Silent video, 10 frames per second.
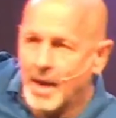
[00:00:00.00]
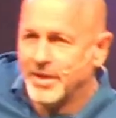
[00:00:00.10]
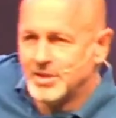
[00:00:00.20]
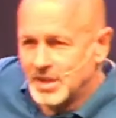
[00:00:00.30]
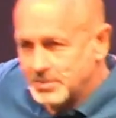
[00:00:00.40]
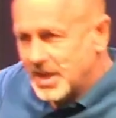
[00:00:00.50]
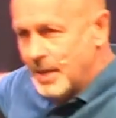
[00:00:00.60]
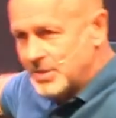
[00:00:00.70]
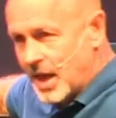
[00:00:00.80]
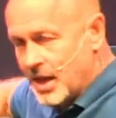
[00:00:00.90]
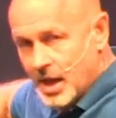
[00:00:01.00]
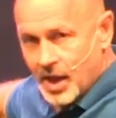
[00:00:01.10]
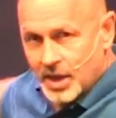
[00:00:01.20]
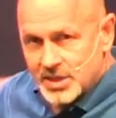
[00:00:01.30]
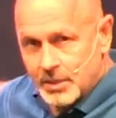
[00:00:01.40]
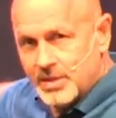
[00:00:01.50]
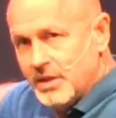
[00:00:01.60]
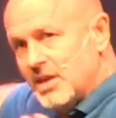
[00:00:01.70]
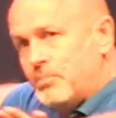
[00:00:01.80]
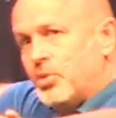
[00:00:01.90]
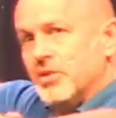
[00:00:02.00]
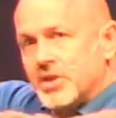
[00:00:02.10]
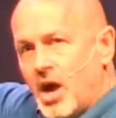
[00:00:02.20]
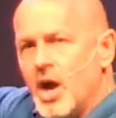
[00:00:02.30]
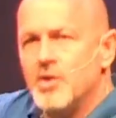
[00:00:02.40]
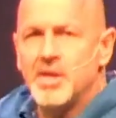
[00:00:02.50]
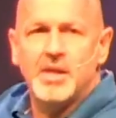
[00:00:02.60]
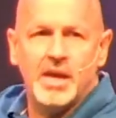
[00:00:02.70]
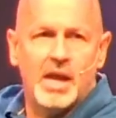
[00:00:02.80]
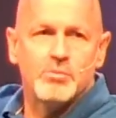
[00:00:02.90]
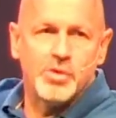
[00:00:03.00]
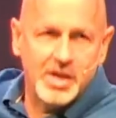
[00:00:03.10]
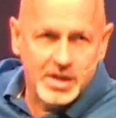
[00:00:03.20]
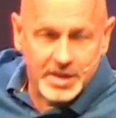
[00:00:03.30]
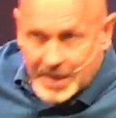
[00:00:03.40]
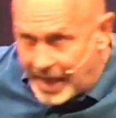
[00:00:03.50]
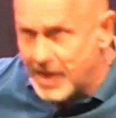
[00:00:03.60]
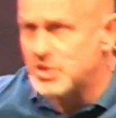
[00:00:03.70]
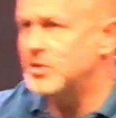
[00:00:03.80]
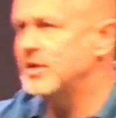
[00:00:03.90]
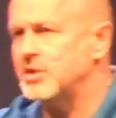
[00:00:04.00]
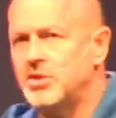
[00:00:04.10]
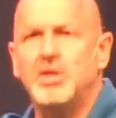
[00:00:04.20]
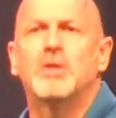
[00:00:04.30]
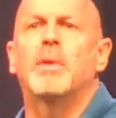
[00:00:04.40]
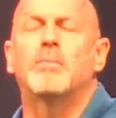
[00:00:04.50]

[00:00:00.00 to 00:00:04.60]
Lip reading: I mean, sometimes I pull the car in and I'm greeted. The cans are at the curb.